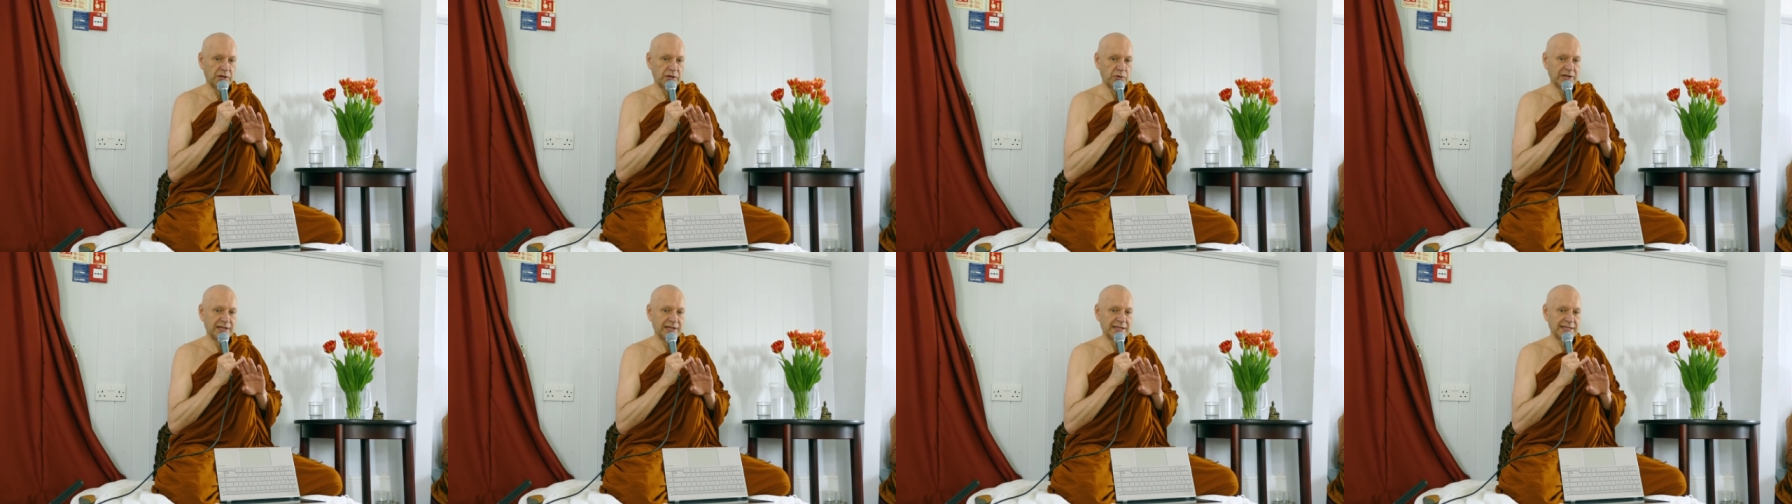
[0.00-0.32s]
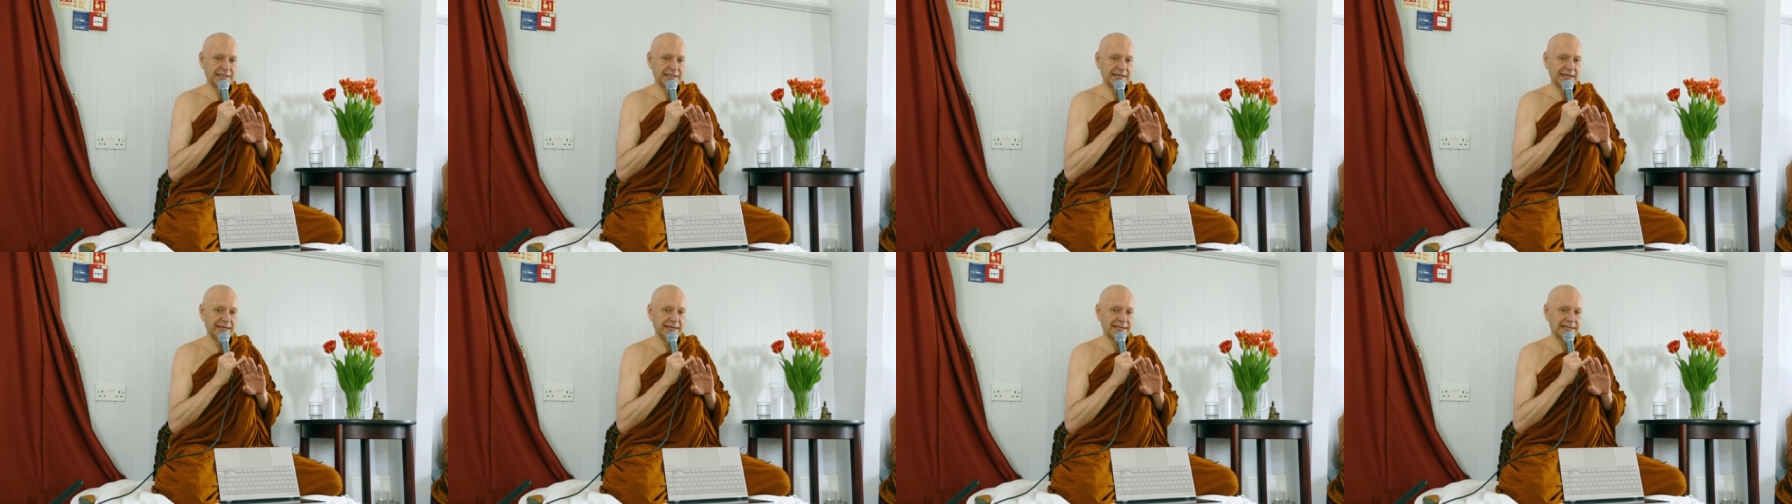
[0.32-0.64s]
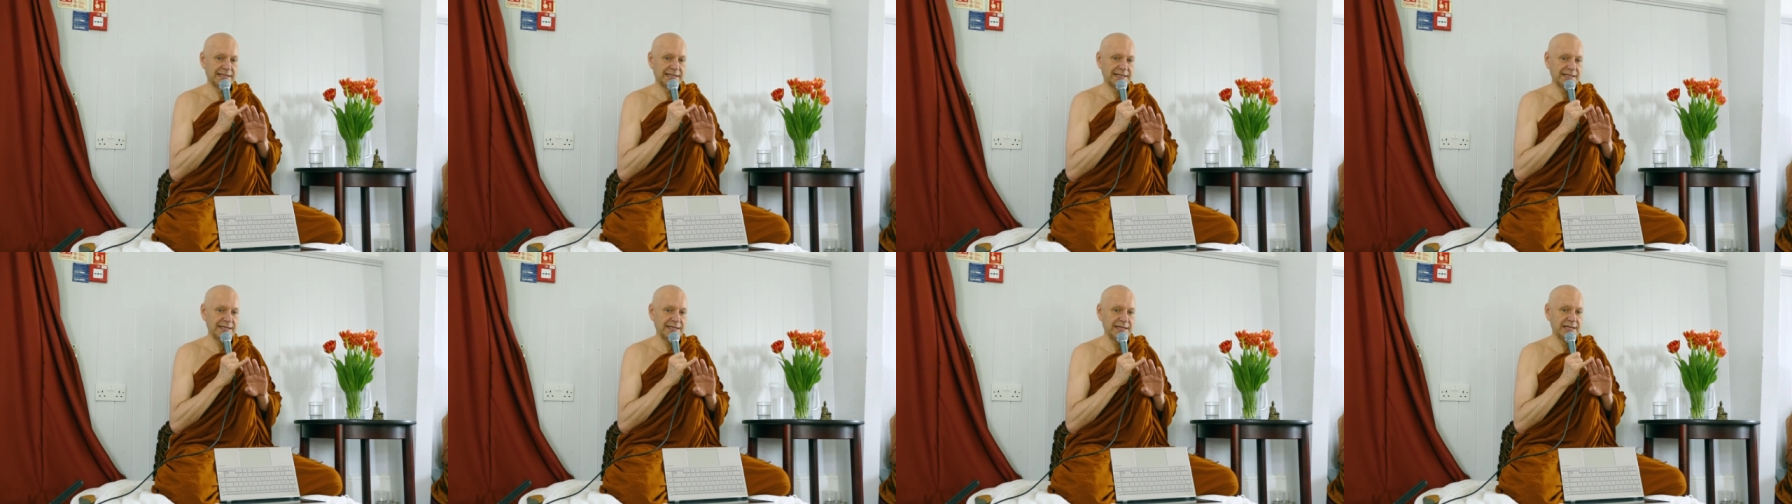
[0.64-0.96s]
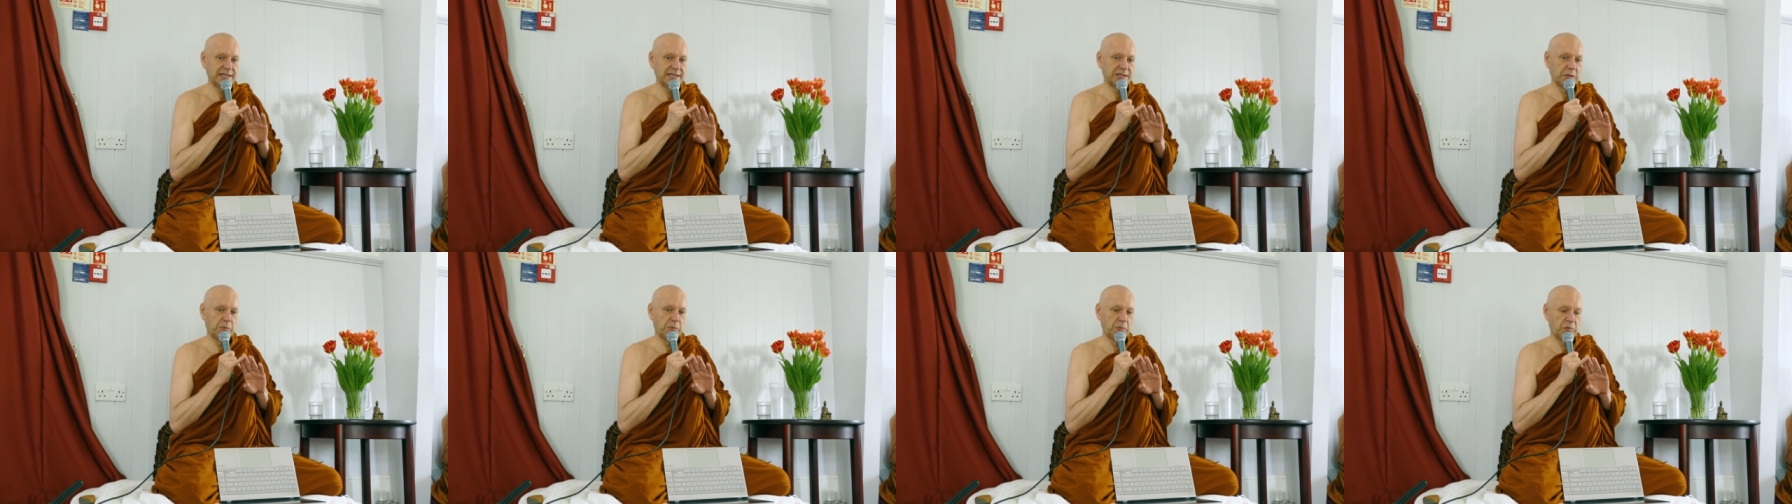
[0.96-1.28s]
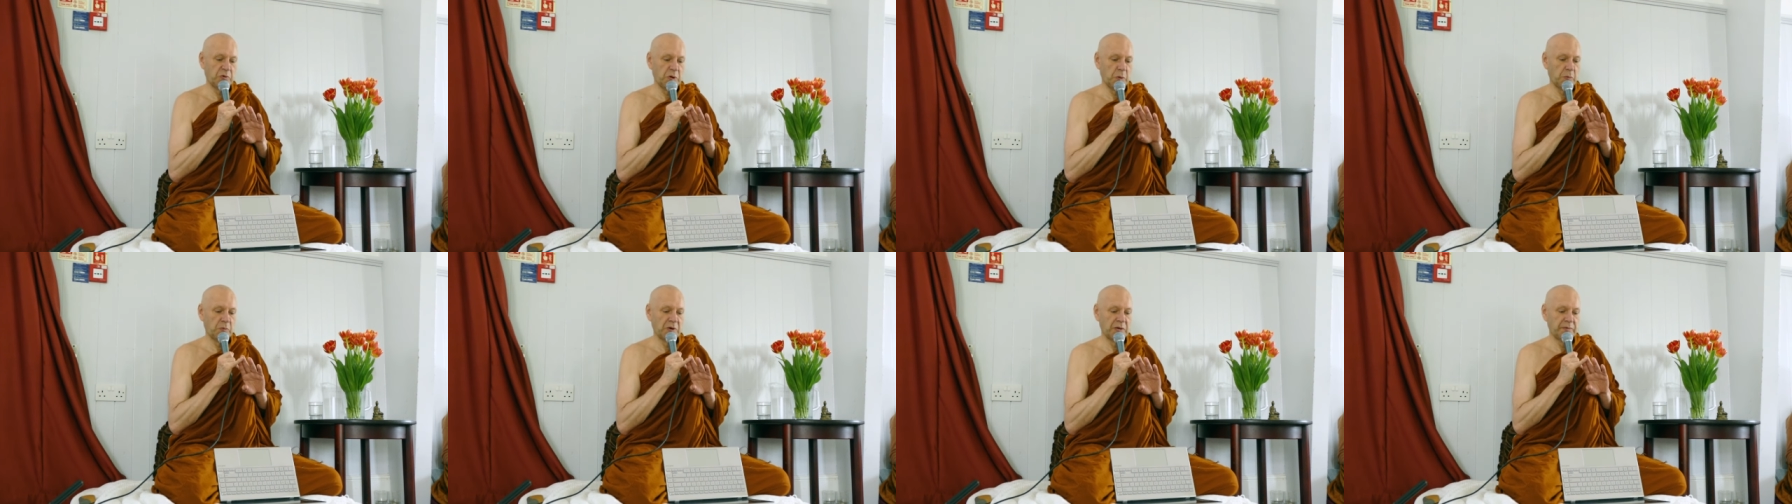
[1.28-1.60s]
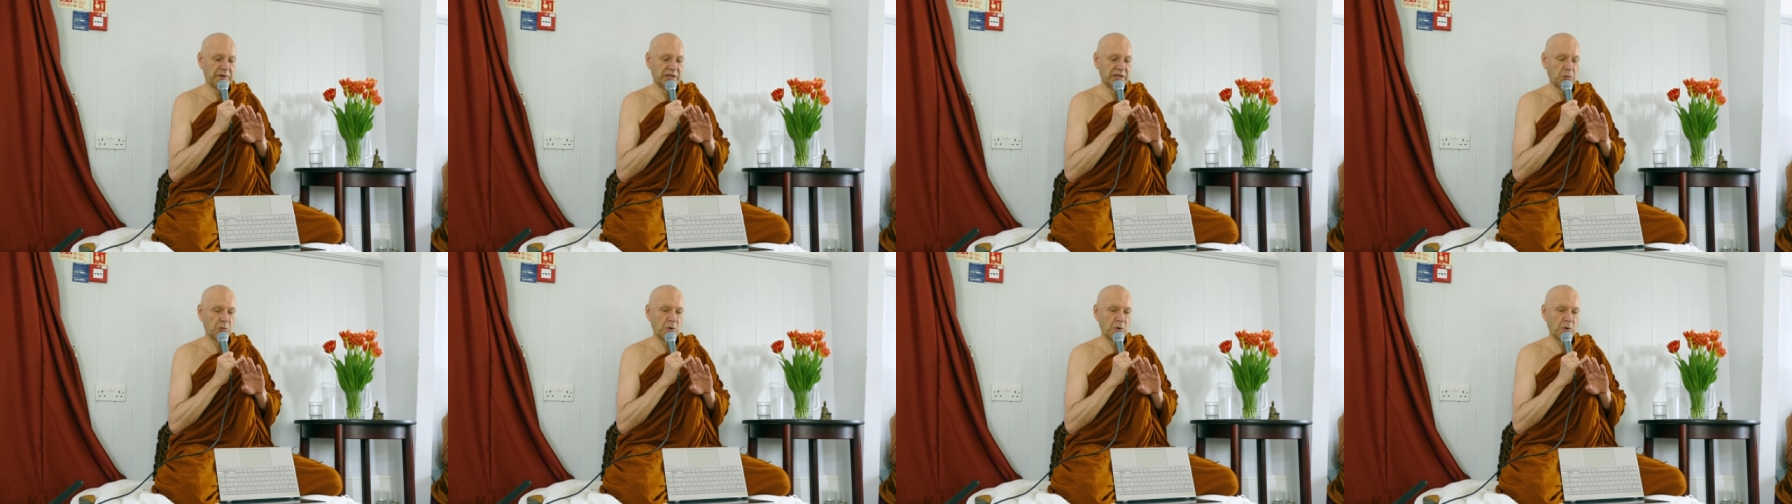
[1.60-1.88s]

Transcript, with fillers: You can see he sees the problem in the